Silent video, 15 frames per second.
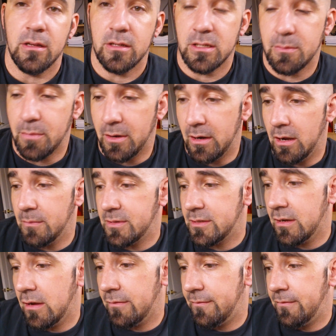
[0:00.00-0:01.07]
spinning up
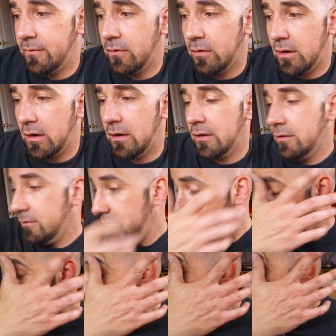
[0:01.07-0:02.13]
stuff for
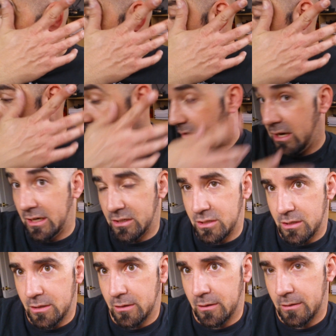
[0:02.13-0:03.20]

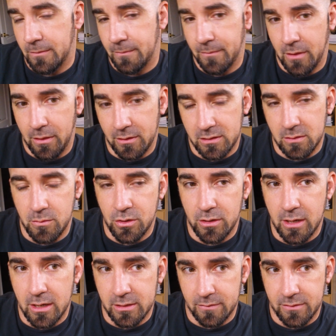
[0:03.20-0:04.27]
next year. I think some of you
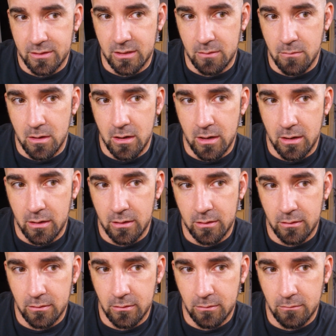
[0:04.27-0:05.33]
guys have seen my
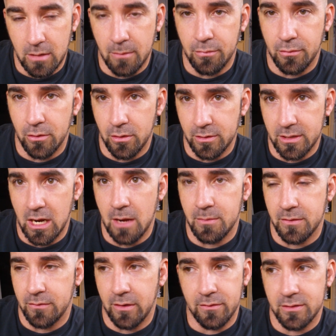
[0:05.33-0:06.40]

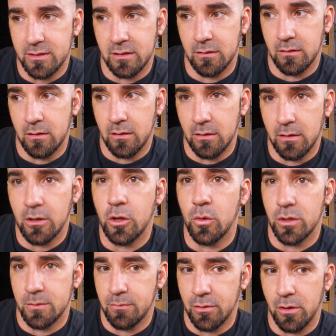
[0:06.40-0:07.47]
prototypes. If you haven't seen the
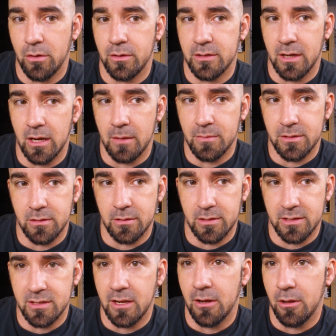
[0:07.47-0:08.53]
newest prototypes, the
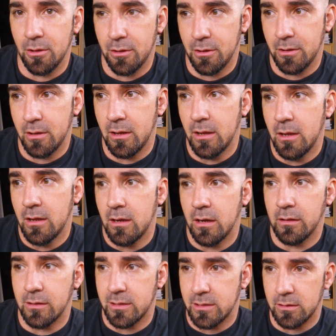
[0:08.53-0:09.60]
Stealth
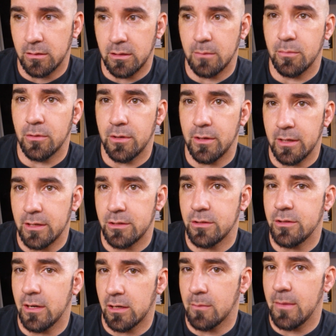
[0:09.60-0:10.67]
and the Sleeper, you guys should
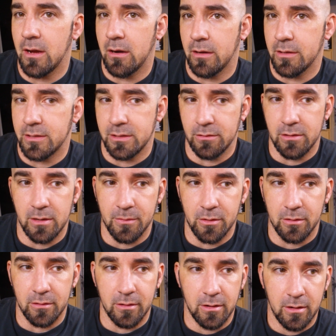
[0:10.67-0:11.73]
check them out on Instagram.
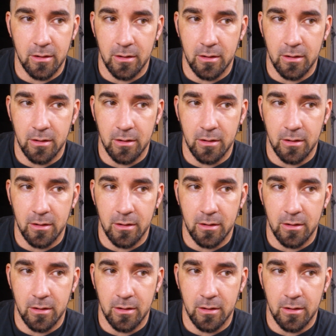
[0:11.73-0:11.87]
They're